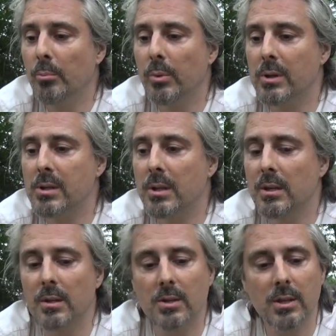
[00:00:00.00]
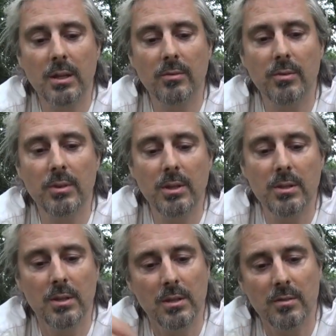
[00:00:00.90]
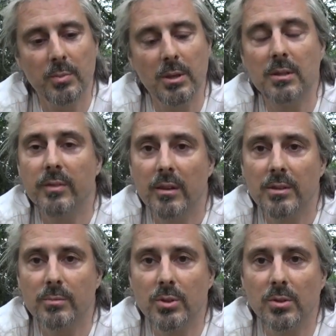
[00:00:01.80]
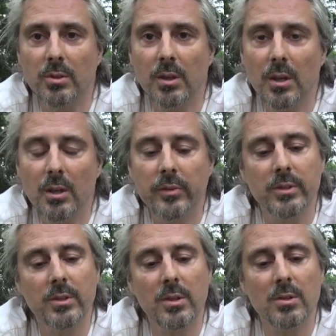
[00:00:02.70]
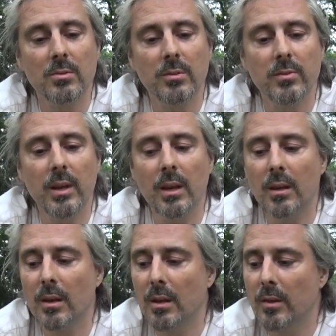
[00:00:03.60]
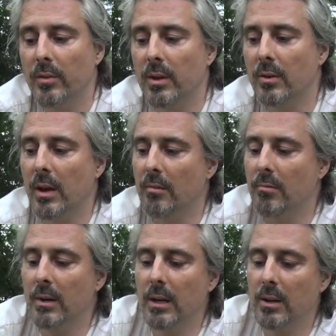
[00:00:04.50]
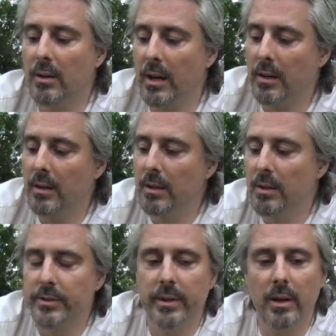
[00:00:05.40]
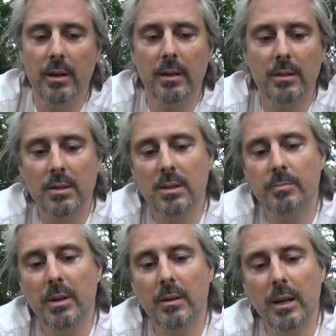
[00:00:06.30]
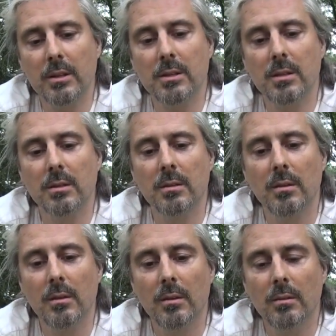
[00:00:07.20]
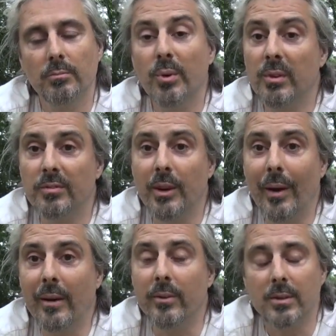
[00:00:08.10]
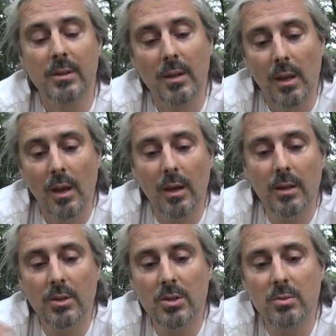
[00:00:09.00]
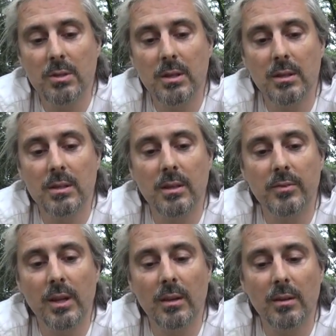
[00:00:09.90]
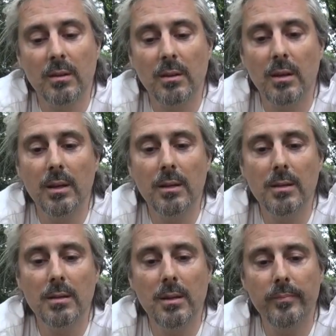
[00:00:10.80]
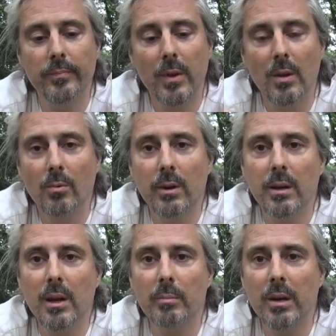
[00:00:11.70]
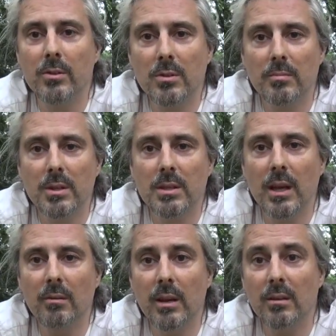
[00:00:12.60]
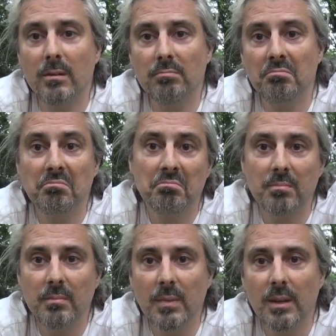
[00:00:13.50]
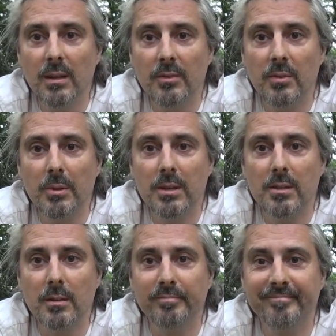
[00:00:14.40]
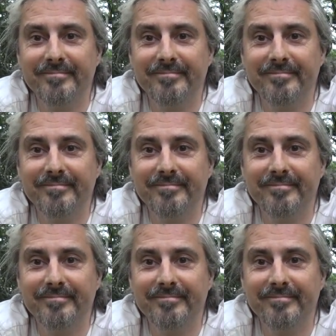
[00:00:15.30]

But uh, certainly through years and years of perseverance, I'm sure this is the sort of thing that you get really good at. So I'm going to just spend the next probably few hours and just twisting this stuff together, and um, why don't you come back and join me and see how I get on in a few minutes time.